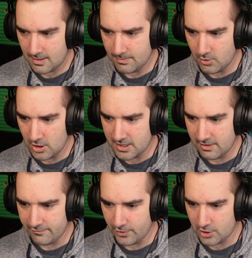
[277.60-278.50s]
I'm
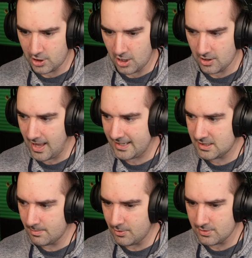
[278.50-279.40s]
looking for
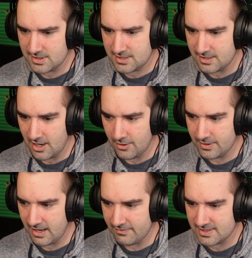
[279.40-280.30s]
collectibles. No,
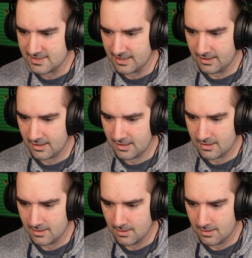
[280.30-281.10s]
you haven't seen any?